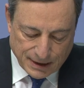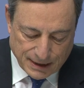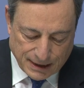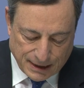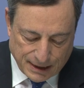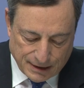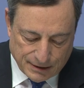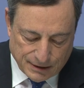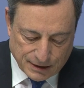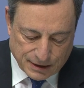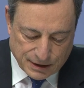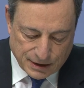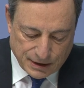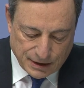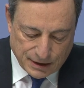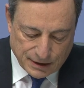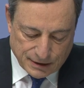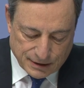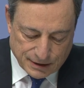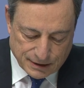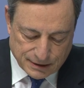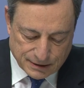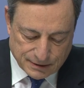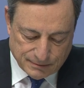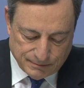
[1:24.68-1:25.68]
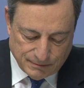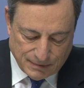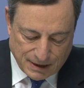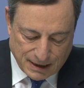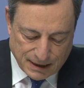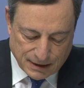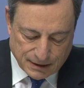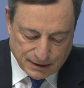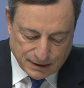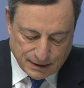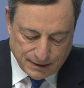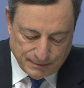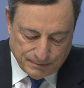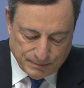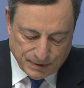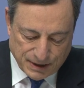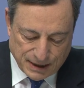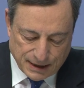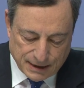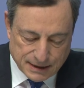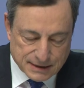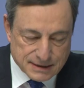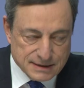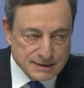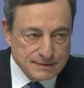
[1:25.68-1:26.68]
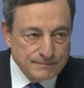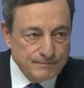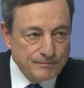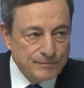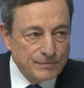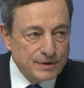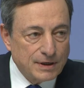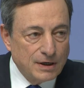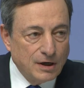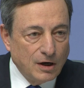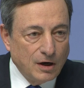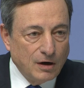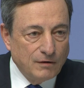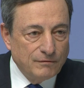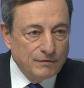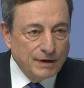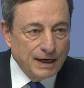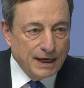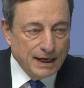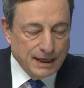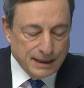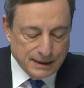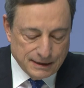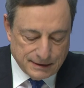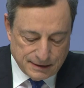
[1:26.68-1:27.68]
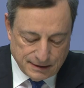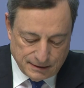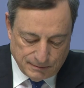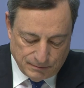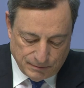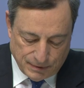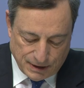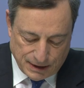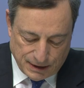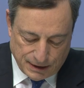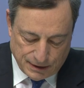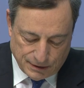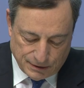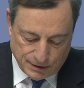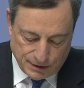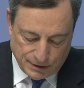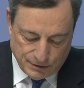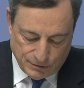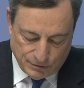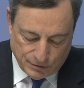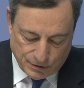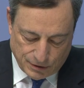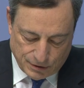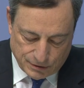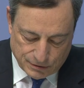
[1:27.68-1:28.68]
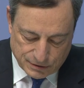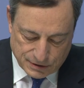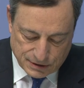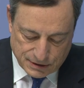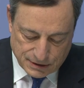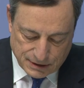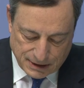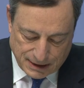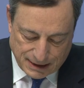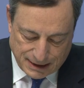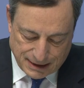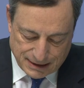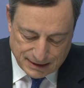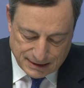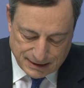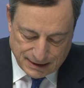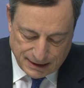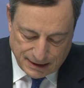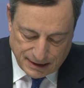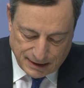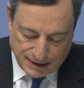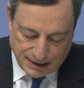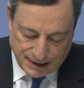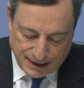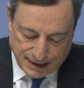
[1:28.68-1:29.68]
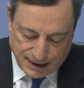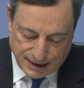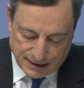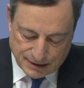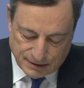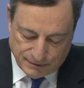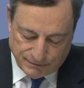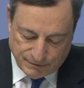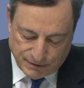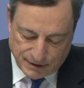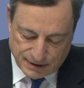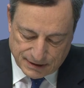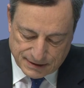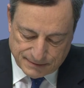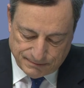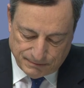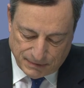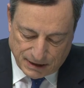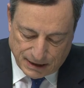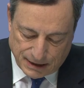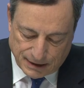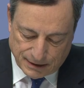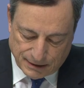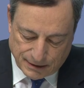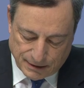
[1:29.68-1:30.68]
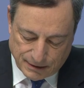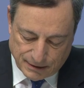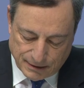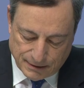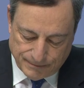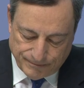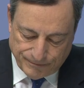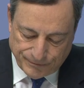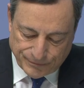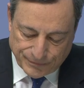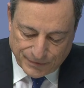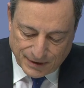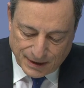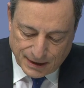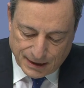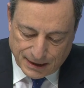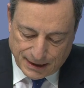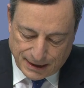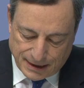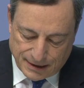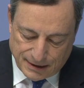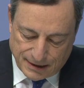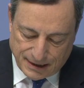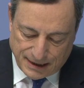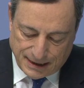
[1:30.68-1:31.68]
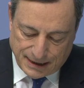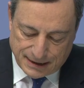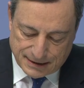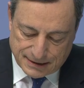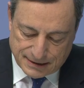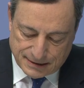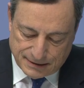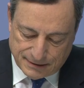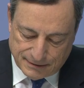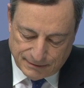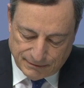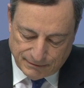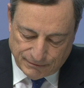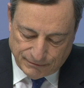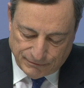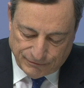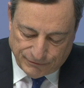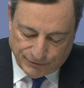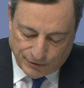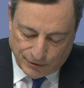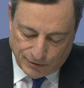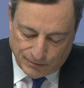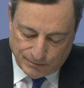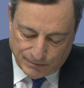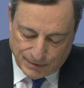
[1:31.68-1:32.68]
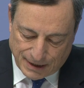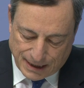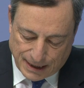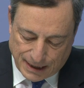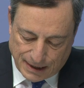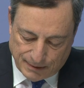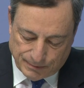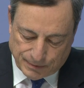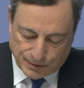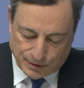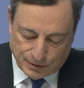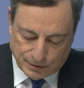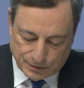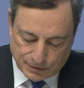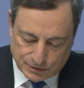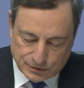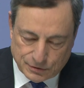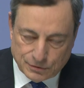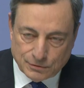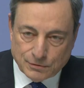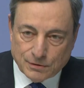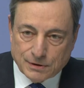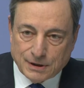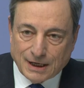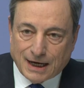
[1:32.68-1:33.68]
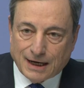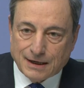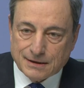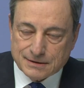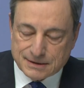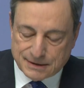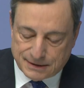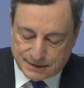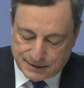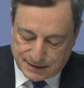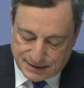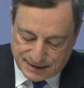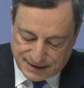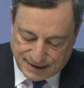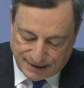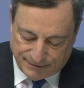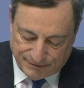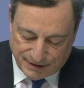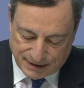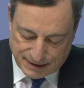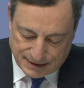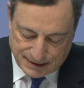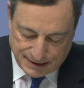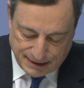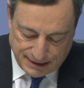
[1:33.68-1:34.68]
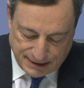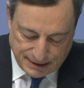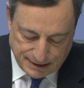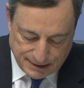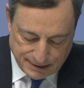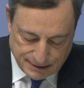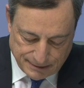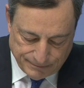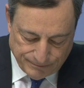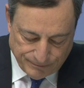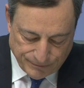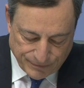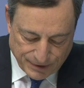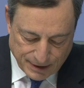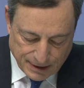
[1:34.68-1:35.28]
at the current monthly pace of 80 billion euros until the end of this month, and that from April 2017,